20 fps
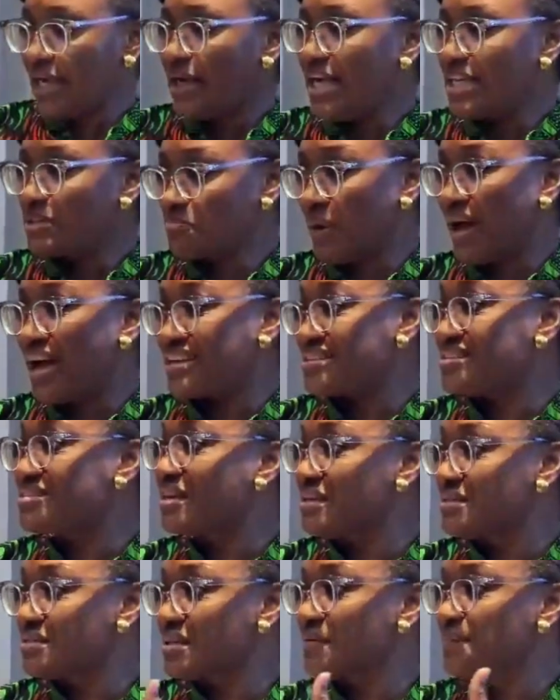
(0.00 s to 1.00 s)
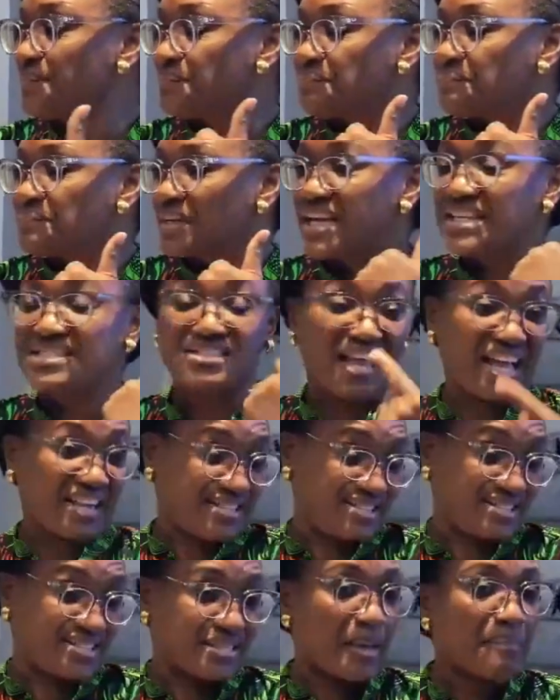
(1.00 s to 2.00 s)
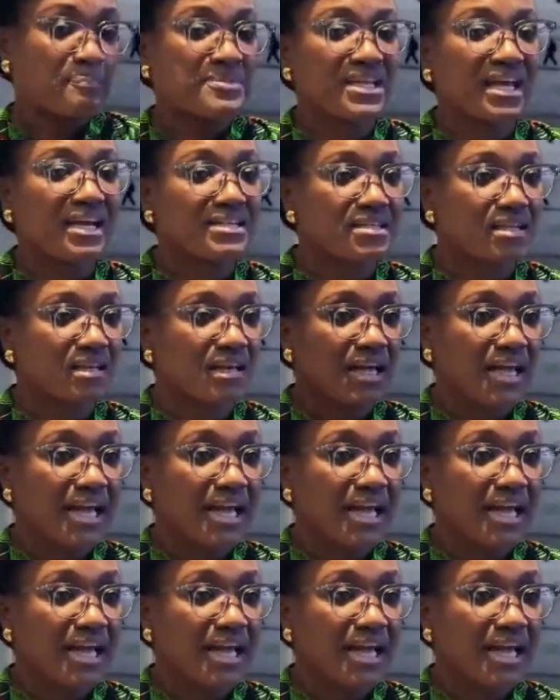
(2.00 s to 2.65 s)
it passes, it's accepted,